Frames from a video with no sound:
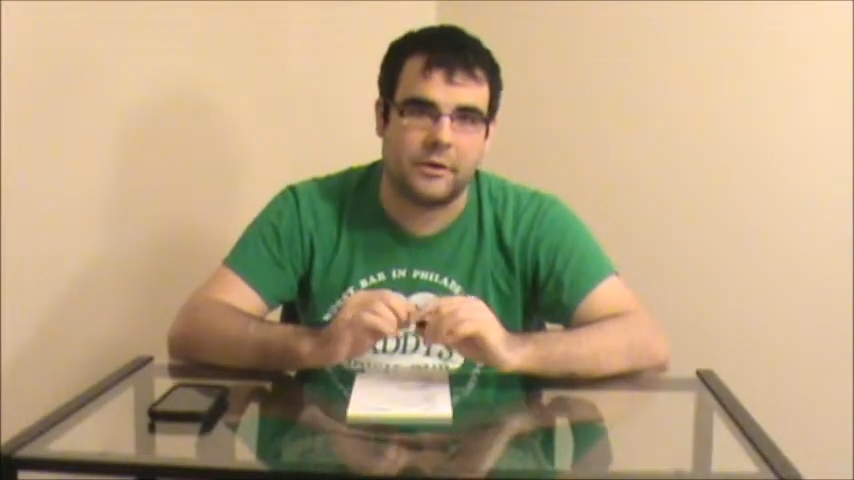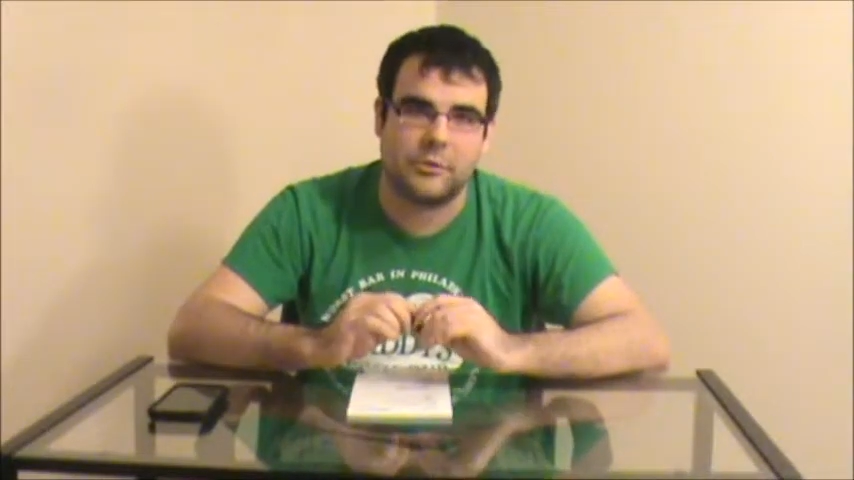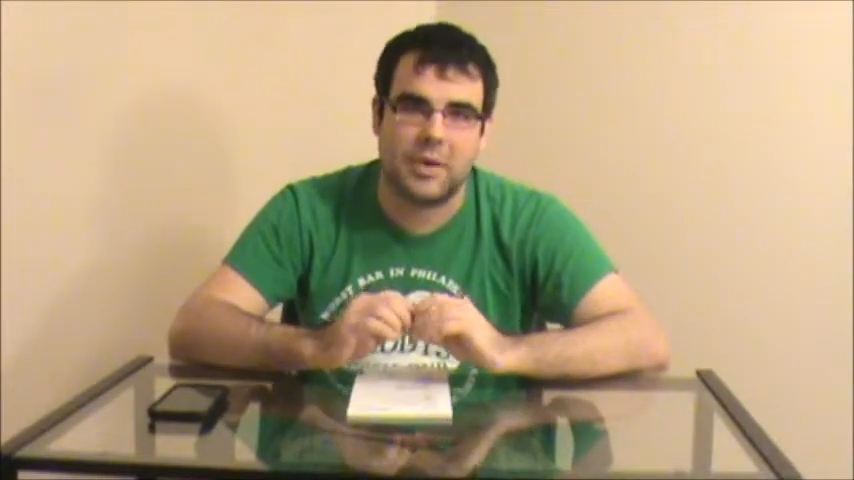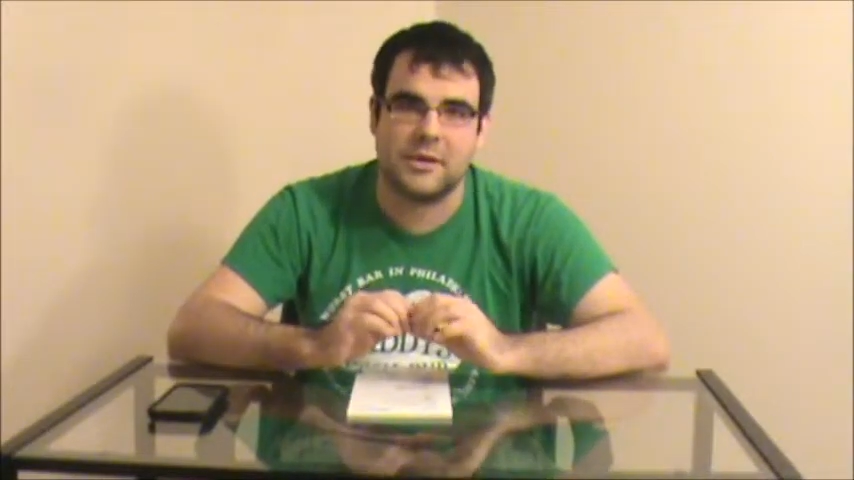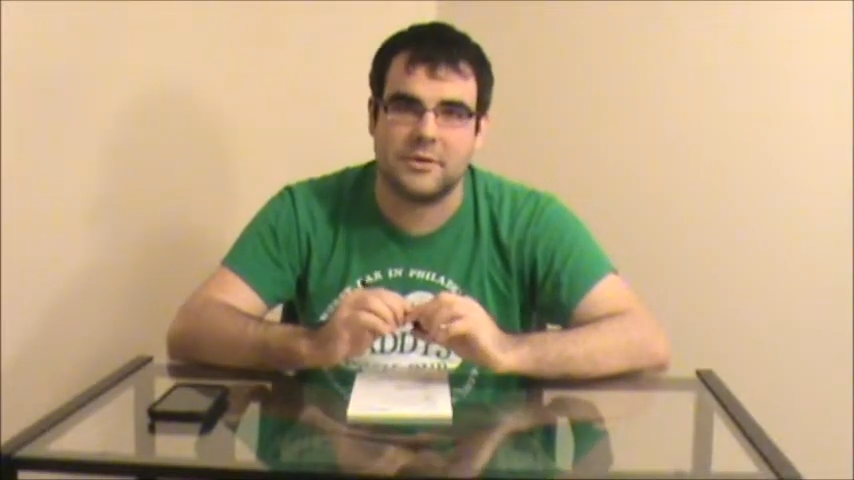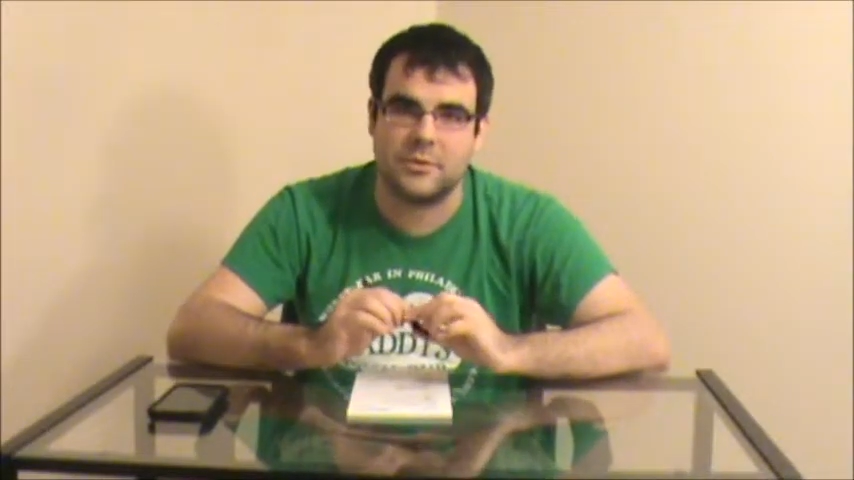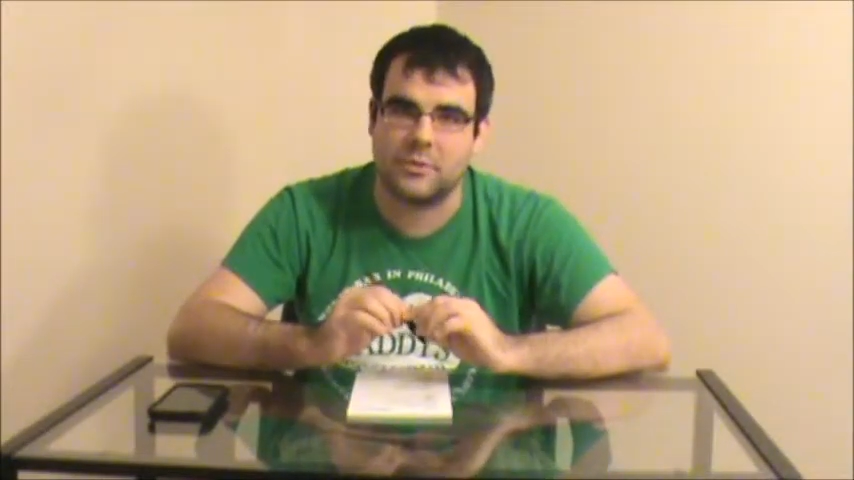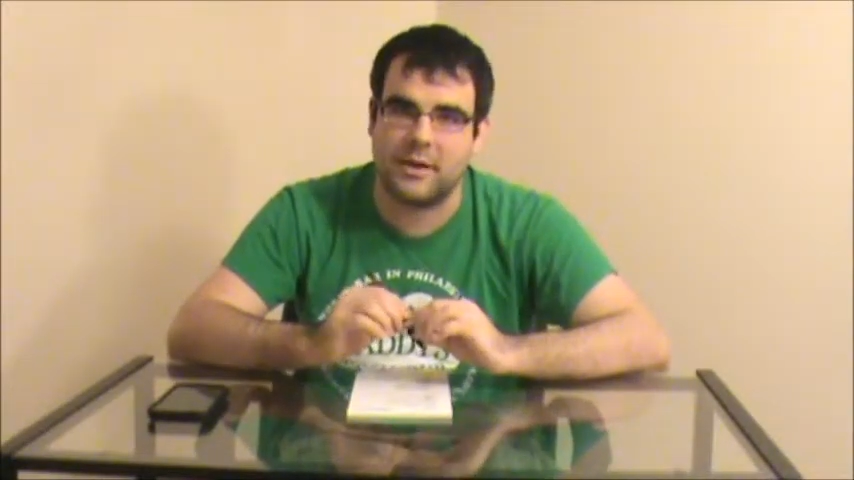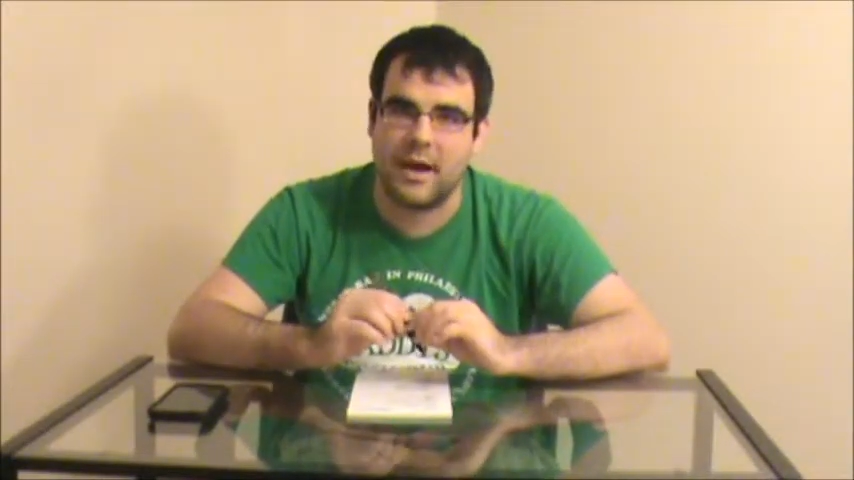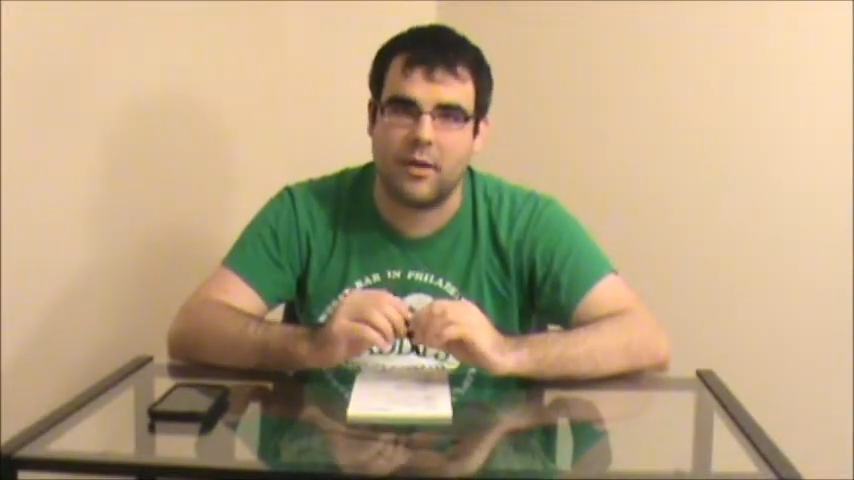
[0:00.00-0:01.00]
expansions
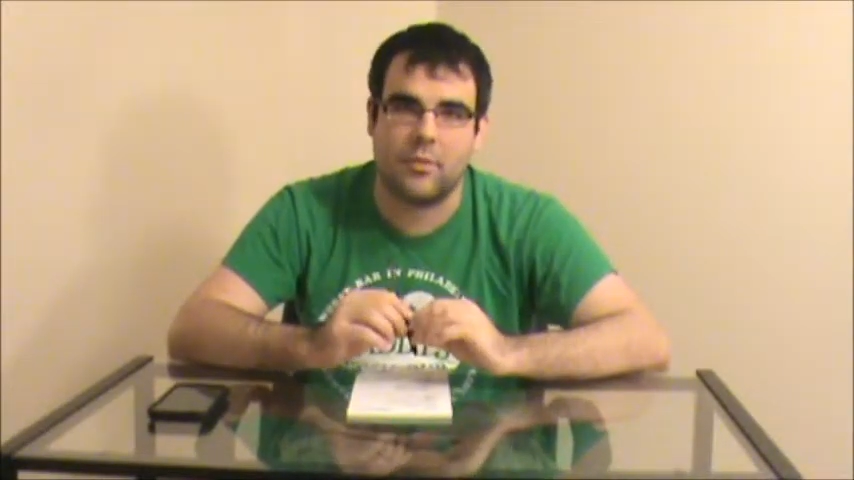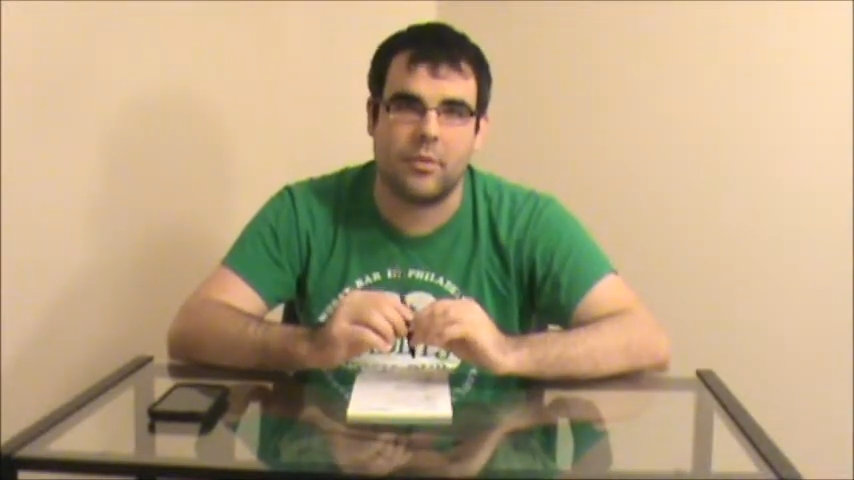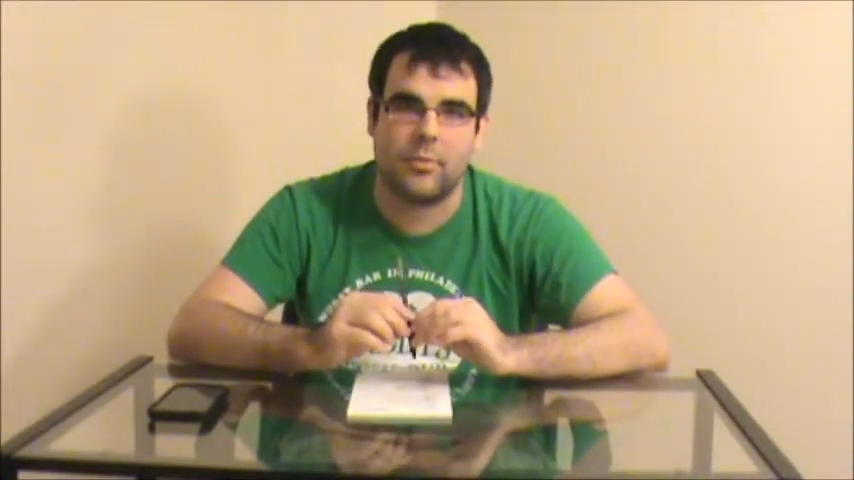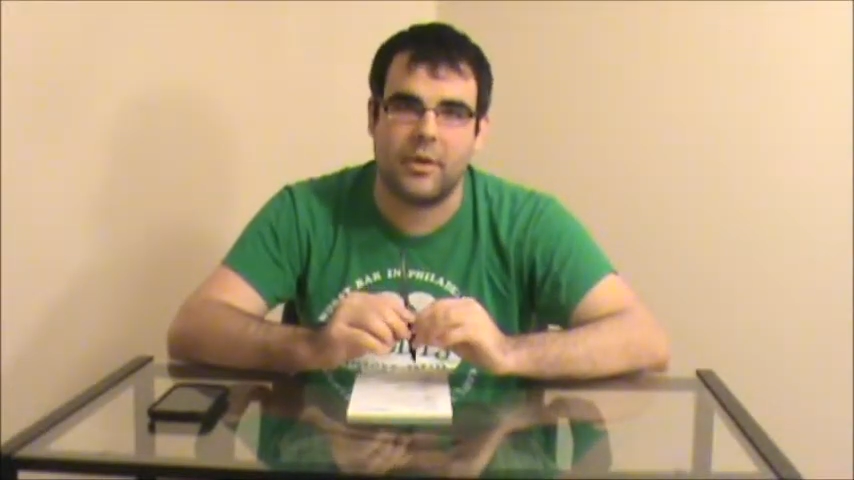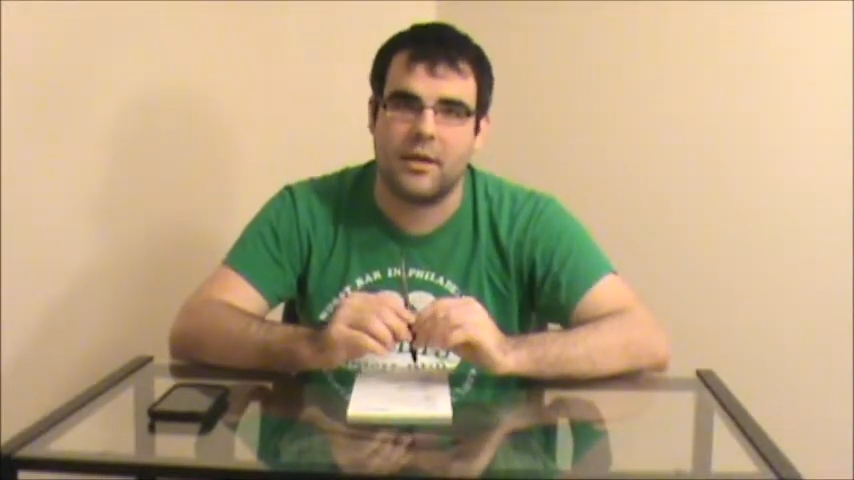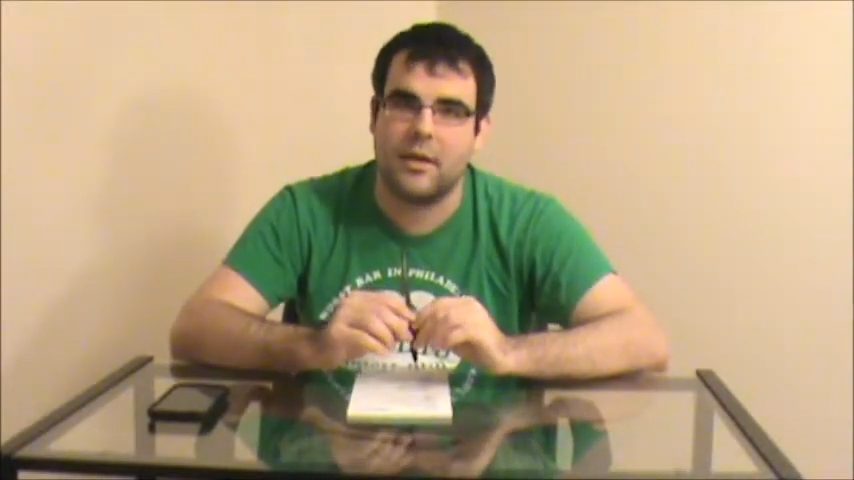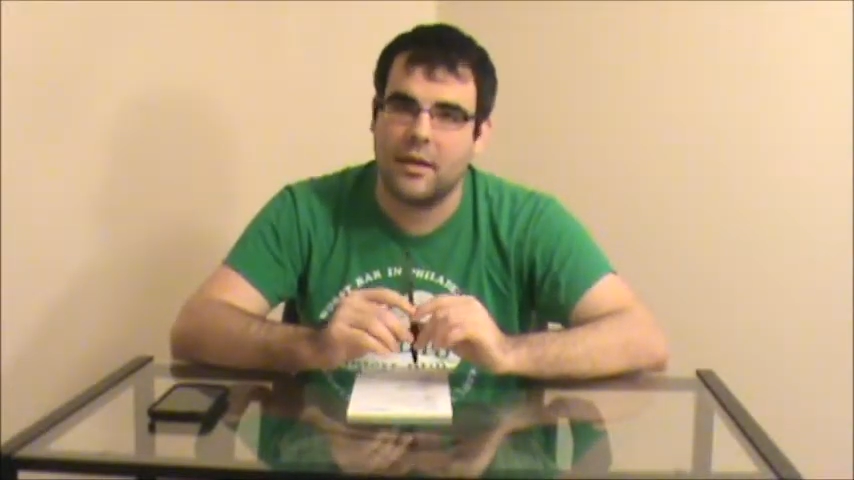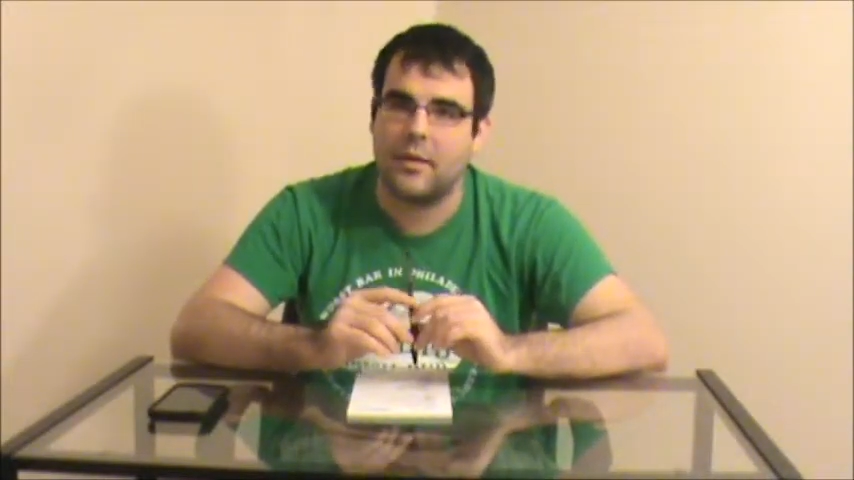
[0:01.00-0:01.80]
were terrible, but